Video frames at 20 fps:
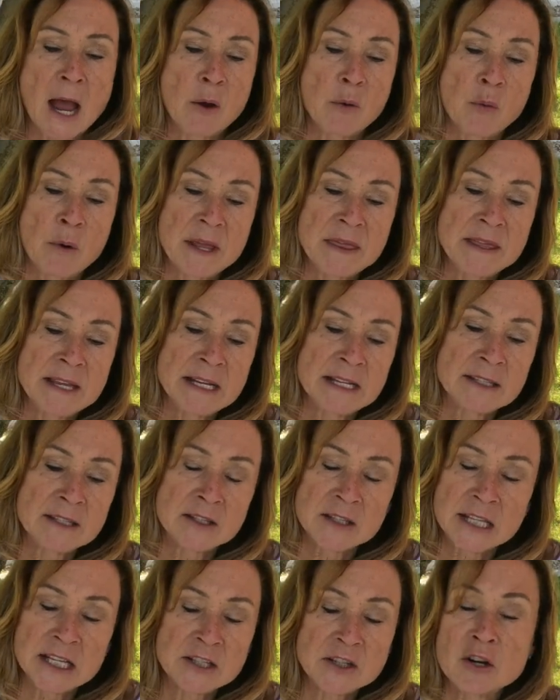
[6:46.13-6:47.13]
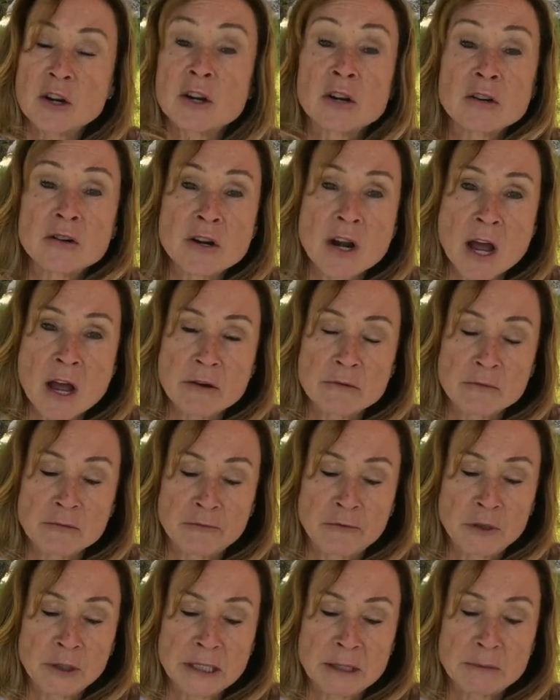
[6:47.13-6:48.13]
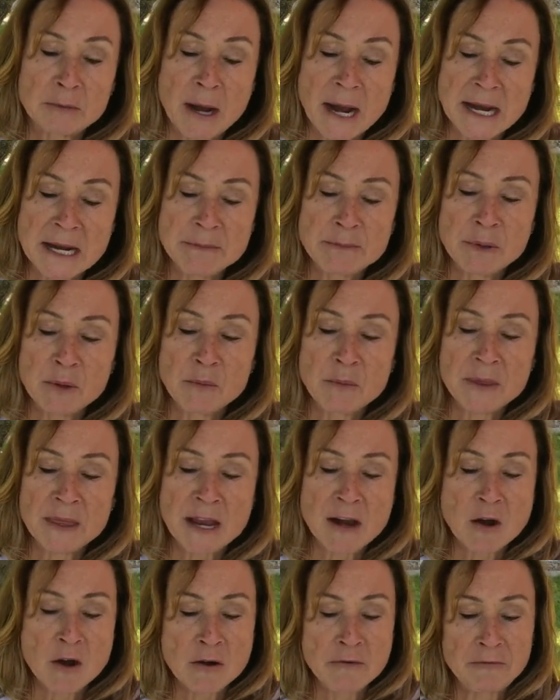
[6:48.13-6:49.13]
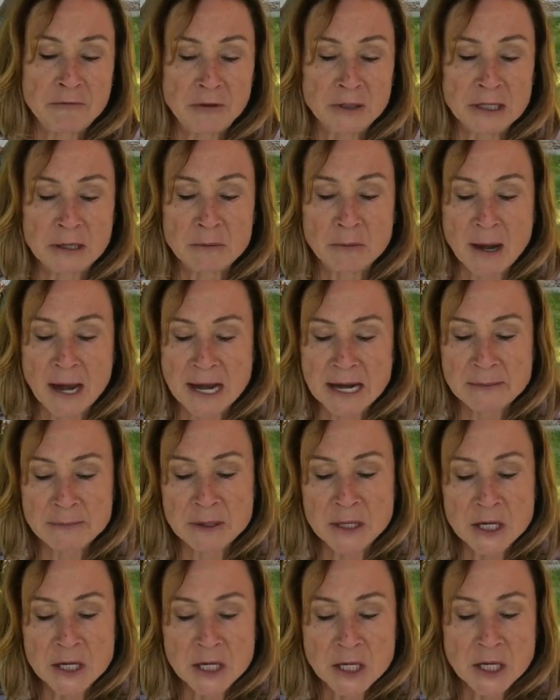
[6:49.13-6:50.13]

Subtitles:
When these are not fully ripe, but when they are fully ripe,